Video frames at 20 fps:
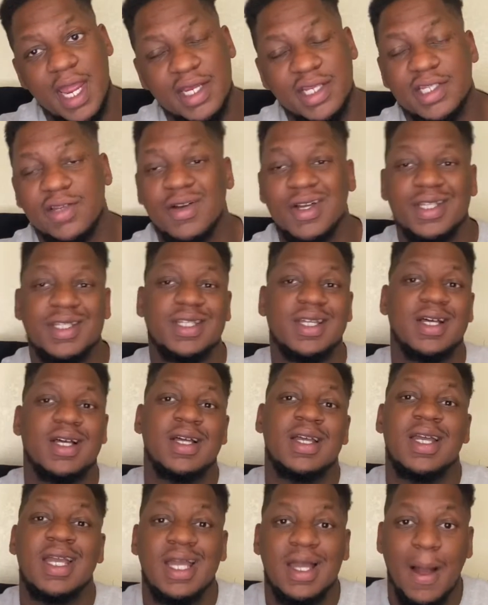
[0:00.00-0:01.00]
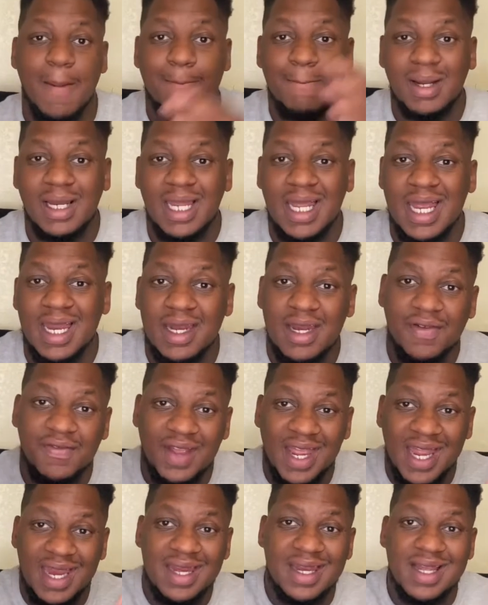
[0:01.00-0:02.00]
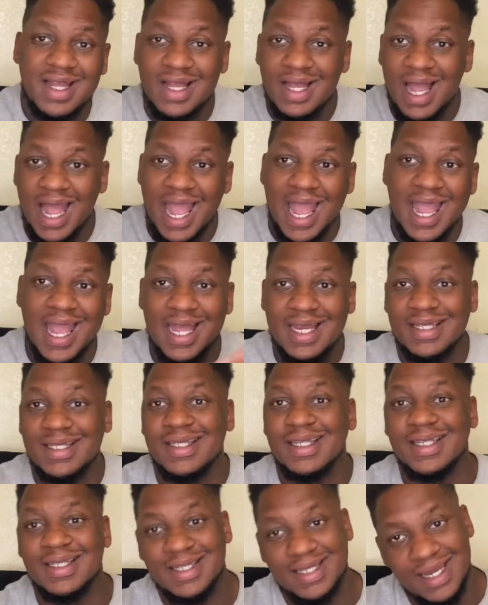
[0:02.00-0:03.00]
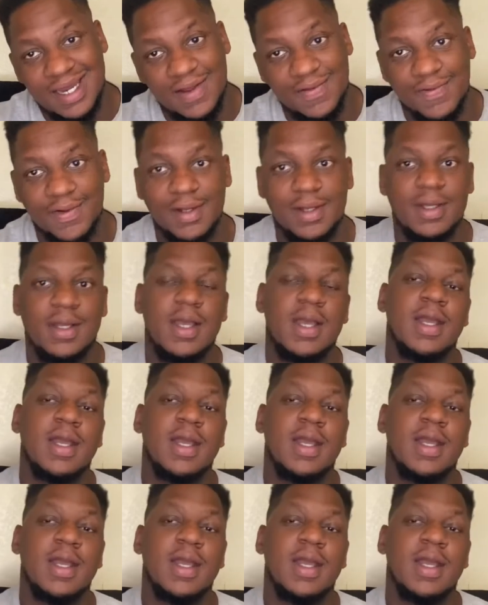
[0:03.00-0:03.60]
so it's a blend of indica and sativa,